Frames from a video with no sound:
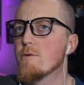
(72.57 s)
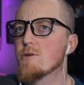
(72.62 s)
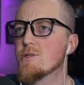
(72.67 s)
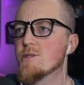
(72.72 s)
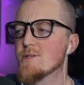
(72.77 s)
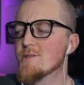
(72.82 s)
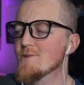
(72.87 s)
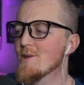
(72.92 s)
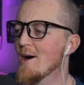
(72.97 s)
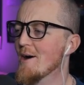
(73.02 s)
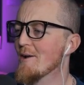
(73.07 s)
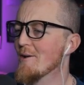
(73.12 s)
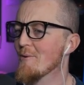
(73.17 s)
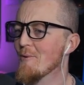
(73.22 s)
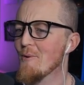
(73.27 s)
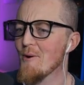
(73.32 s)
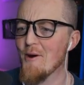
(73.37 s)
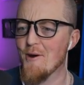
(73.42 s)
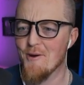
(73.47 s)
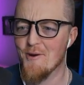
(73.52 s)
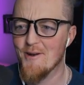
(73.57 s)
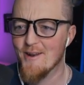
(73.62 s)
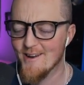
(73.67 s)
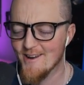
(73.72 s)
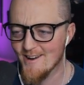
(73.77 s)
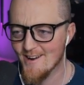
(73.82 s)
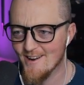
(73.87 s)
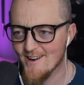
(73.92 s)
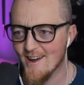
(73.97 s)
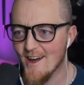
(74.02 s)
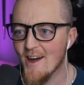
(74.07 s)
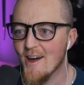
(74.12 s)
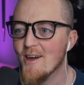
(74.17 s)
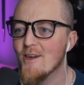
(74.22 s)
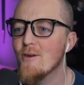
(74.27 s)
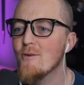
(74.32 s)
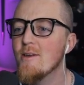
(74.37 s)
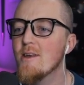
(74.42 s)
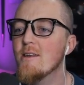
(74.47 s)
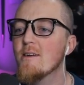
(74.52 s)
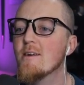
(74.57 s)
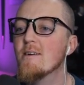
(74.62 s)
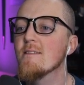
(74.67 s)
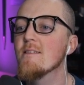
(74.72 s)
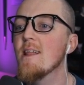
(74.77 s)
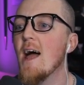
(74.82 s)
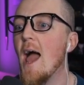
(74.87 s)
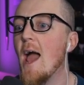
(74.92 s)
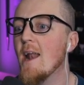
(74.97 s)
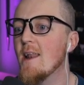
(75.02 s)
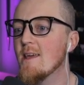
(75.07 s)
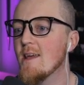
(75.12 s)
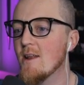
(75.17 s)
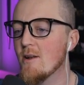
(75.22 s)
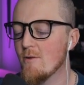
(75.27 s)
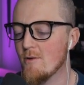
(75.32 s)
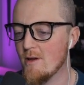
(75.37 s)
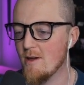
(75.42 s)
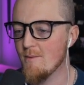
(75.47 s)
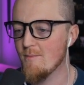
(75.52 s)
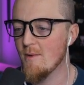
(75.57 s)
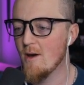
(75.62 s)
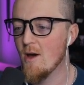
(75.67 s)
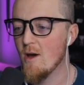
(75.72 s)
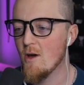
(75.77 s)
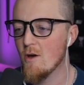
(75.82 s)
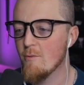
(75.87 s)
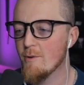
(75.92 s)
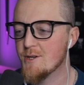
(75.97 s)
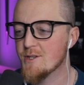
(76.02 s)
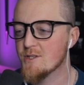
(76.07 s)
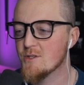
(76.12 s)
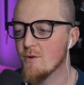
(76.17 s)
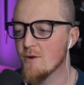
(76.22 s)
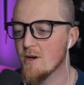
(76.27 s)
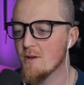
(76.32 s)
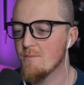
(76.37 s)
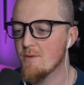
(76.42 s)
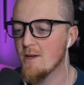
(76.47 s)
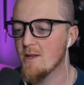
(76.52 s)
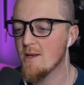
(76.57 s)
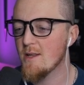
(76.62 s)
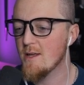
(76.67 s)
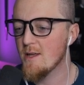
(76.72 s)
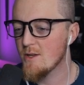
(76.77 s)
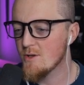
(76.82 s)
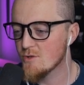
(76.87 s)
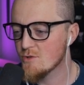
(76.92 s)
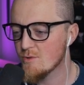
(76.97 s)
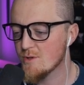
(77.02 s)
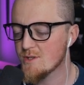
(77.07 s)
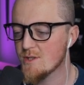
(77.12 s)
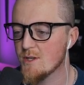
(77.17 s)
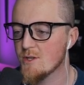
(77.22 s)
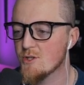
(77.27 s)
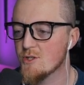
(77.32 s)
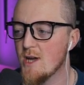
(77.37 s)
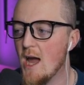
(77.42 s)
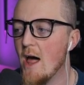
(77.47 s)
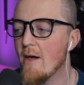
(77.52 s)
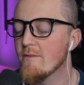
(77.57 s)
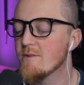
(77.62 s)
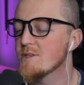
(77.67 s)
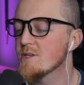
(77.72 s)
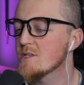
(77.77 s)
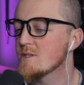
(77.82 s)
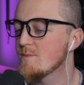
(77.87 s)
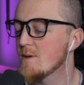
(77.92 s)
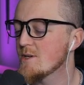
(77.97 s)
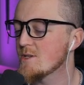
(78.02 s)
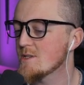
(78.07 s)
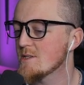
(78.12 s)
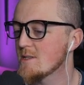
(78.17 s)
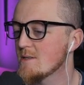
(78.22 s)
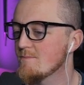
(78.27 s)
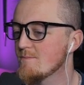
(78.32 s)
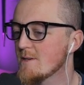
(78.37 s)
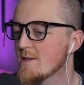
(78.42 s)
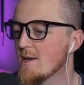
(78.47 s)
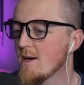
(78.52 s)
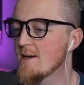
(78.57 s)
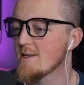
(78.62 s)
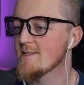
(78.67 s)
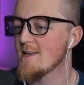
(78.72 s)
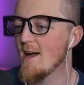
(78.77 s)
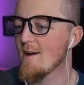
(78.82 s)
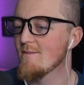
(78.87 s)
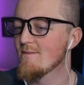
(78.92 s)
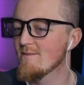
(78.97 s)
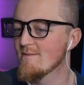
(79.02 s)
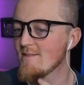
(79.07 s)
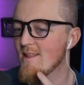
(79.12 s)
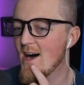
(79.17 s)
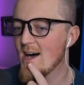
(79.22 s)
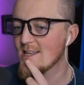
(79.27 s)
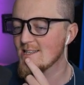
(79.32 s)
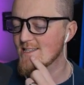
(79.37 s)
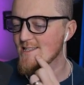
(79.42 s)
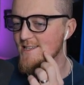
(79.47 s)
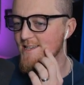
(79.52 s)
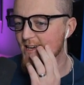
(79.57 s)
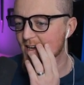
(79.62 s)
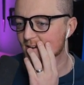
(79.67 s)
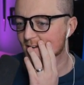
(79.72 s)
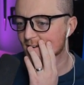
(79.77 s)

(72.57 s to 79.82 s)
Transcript: which is not a word. You need to gladiator him, which is going to be an interesting challenge, especially because I've lost